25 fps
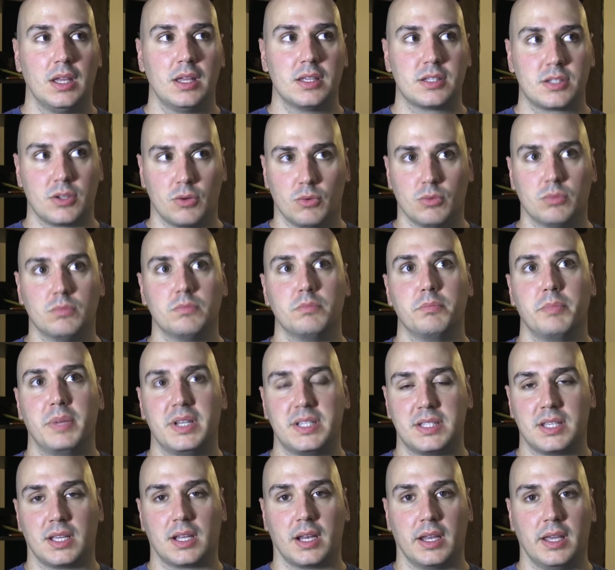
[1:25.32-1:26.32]
So
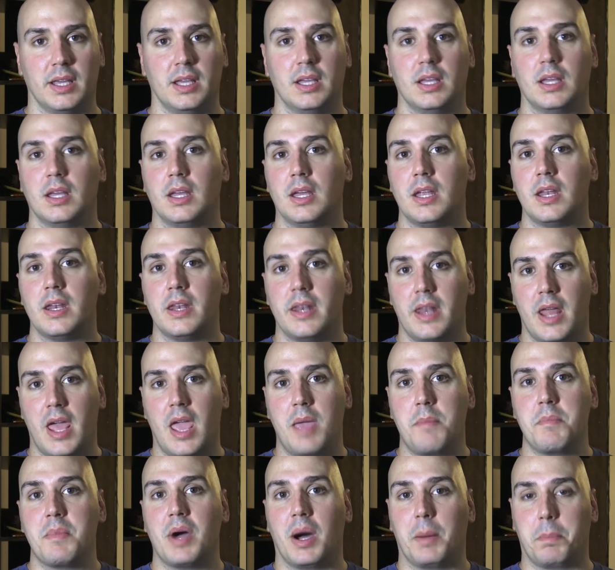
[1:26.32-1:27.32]
basically,
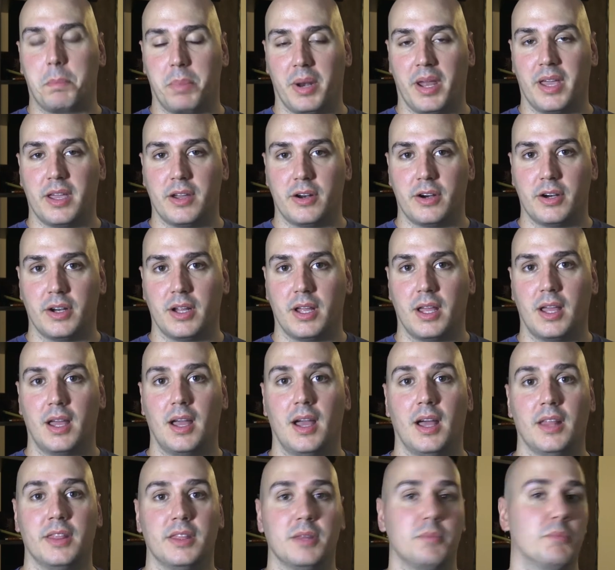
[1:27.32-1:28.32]
name a player,
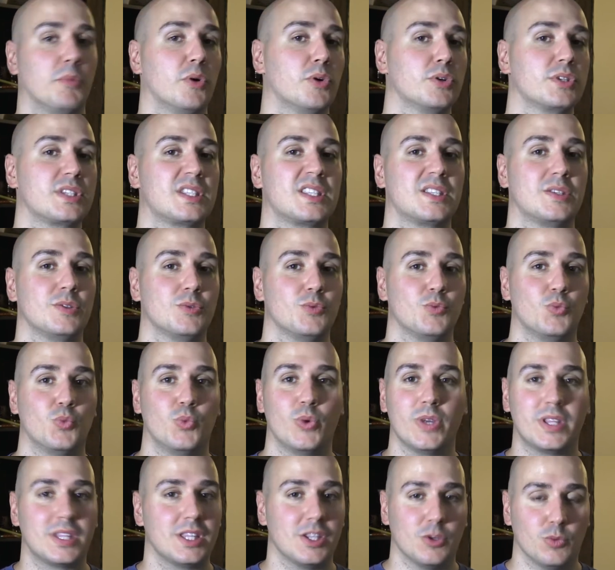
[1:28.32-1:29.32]
and the most
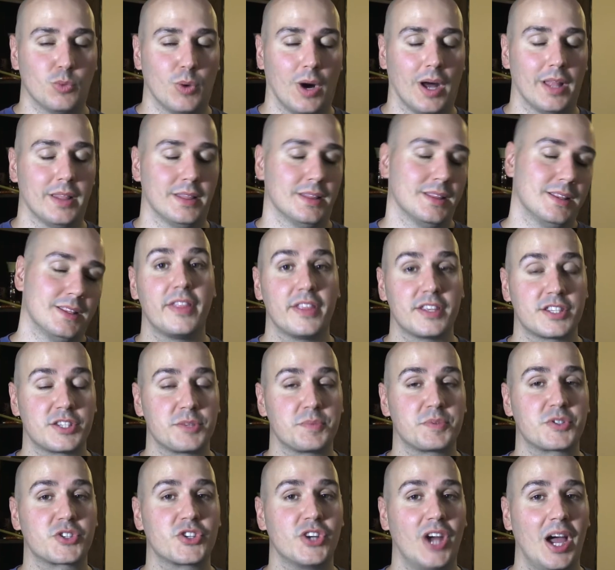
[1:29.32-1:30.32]
witty one, the
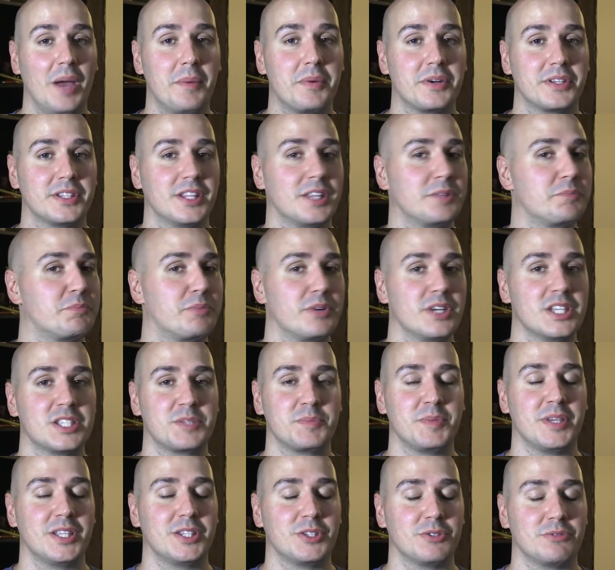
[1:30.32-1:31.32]
subscriber that brings
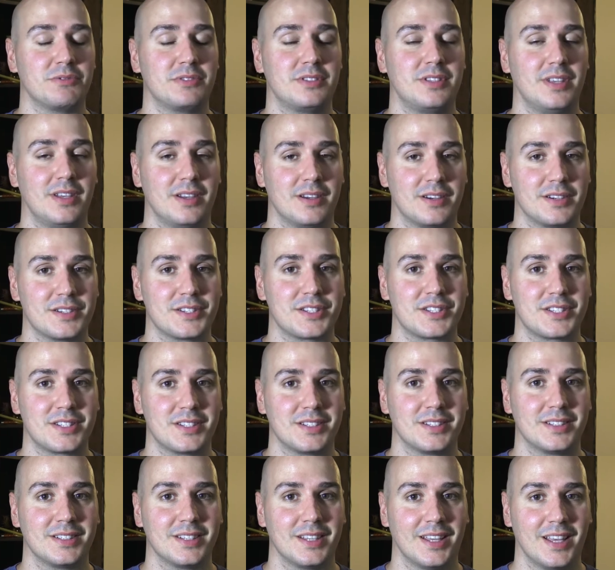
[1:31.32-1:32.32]
me to
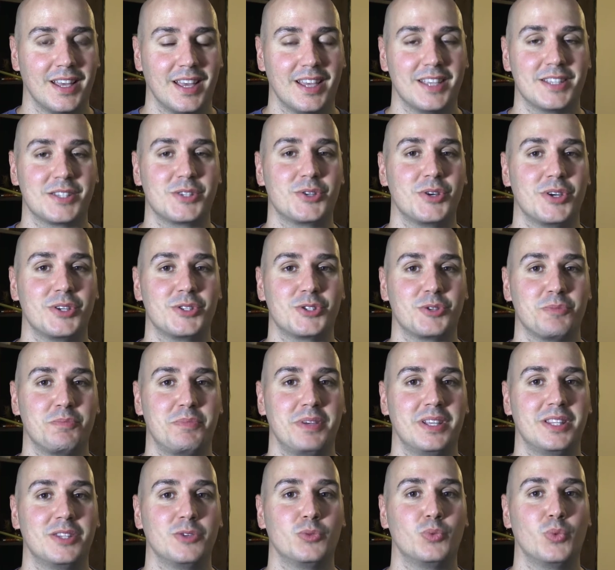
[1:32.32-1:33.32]
tears, is going to
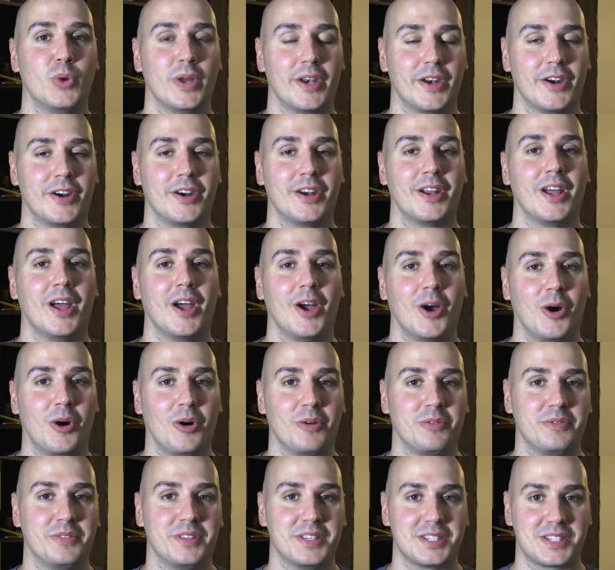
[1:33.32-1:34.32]
be the winner
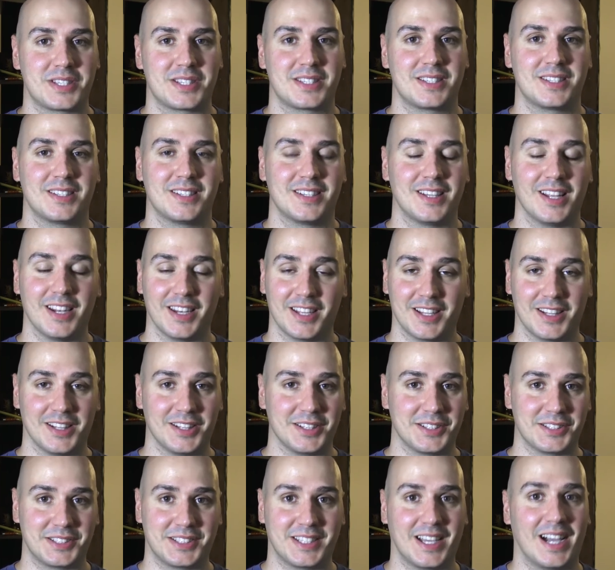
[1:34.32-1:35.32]
of this
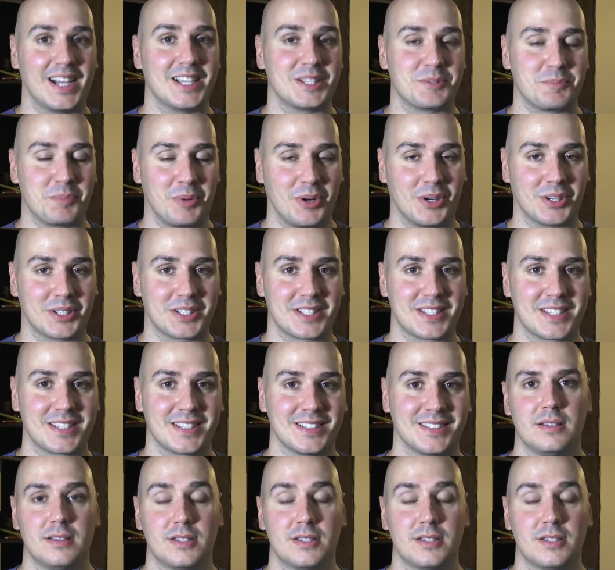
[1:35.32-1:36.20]
little dice box.